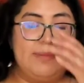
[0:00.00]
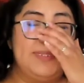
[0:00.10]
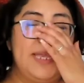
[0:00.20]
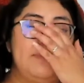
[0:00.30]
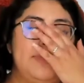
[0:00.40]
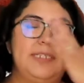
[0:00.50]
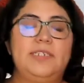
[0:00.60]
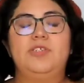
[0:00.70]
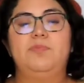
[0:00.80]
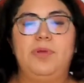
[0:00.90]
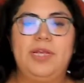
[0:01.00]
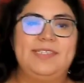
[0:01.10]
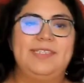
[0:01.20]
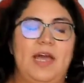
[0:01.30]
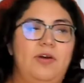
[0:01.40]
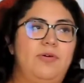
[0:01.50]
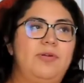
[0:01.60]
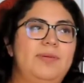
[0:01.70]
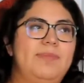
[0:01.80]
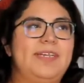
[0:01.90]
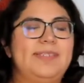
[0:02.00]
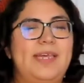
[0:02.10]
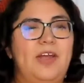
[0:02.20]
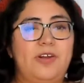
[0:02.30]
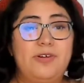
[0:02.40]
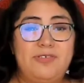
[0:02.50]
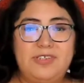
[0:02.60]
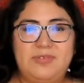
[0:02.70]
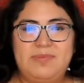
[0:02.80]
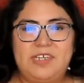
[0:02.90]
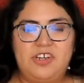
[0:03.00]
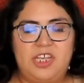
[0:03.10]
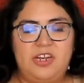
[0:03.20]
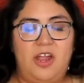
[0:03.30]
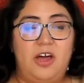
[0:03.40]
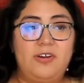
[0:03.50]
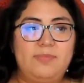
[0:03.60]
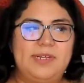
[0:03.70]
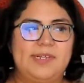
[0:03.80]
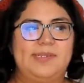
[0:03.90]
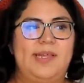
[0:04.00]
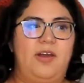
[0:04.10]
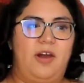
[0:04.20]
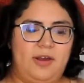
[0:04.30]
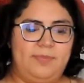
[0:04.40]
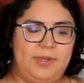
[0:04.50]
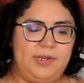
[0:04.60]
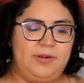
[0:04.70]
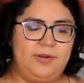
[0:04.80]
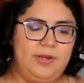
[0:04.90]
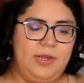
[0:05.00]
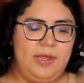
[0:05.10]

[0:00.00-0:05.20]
I'm tempted to bring it down only because they are going to be cooking longer because they are bigger.